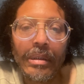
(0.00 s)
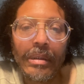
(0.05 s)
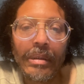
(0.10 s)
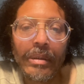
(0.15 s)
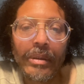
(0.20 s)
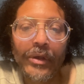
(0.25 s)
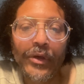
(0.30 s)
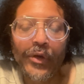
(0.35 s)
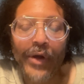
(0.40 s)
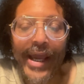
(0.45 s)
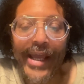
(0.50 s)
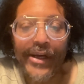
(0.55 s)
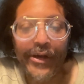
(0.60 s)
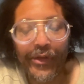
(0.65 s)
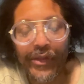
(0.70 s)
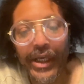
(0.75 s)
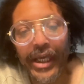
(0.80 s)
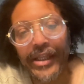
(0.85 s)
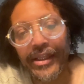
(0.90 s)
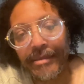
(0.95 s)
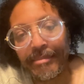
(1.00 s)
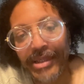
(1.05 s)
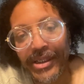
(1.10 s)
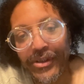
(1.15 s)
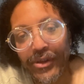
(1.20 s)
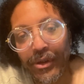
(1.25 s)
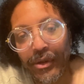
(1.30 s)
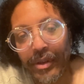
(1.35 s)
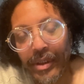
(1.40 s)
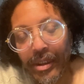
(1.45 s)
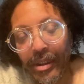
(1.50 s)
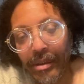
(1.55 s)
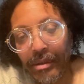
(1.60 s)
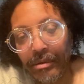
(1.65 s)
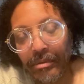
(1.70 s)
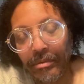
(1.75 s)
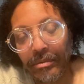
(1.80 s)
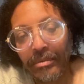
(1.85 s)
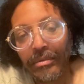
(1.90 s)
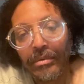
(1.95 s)
greater than the majority,
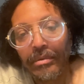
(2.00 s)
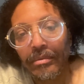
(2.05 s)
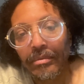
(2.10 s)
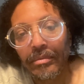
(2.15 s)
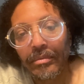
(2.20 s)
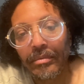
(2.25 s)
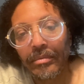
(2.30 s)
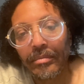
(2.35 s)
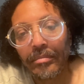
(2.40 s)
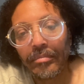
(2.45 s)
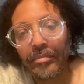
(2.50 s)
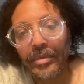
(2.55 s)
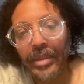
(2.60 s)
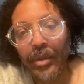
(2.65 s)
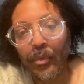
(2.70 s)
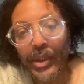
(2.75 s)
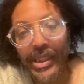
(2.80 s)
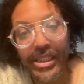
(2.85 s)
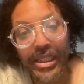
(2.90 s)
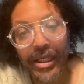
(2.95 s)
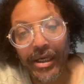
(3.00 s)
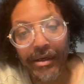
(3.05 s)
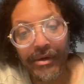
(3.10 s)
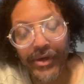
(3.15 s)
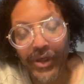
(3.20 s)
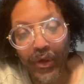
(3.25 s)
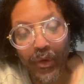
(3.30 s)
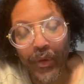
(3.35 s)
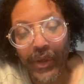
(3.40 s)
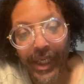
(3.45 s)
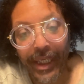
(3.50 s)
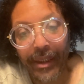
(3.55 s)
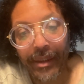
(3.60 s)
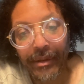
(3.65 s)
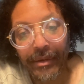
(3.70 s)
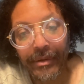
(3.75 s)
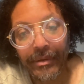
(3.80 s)
which they're doing.